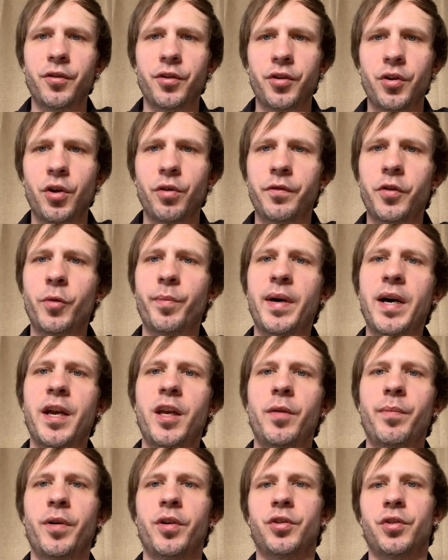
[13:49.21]
If you're buying
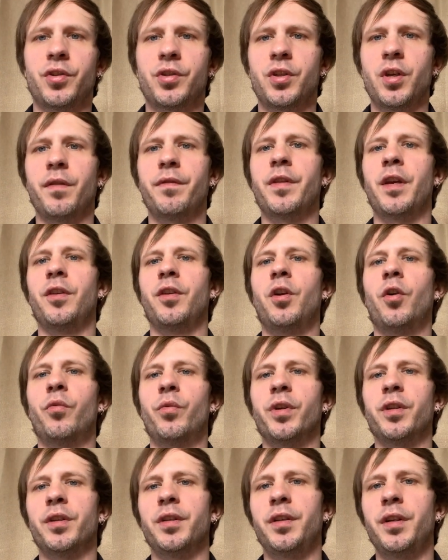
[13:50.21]
a bunch of stuff that you don't
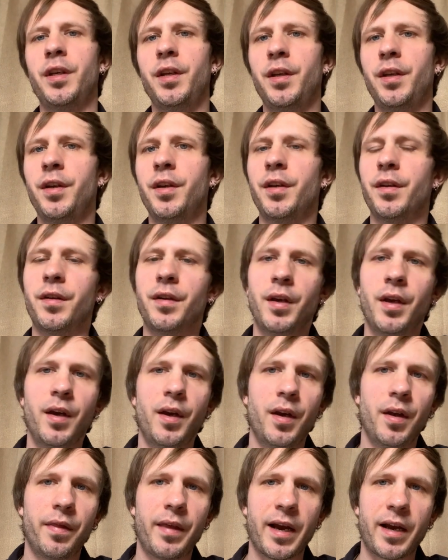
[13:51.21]
really need and
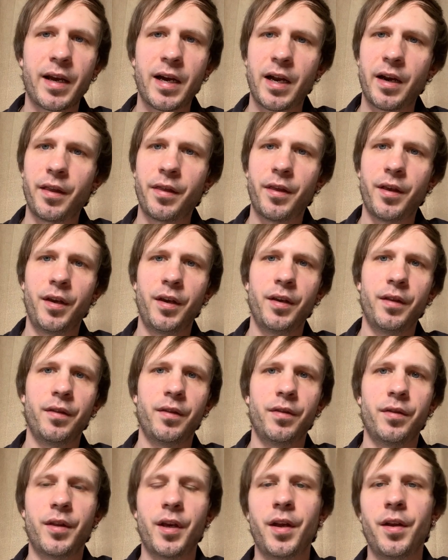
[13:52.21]
that kind of thing,
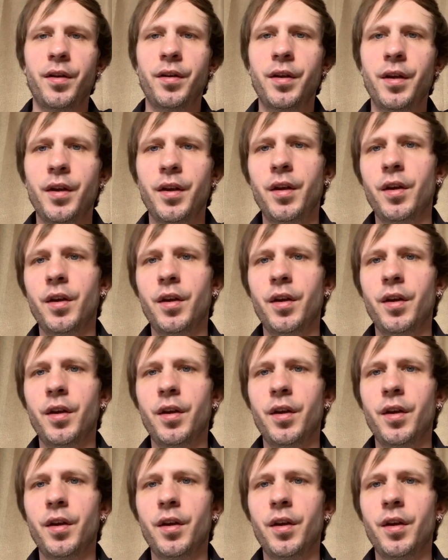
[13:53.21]
then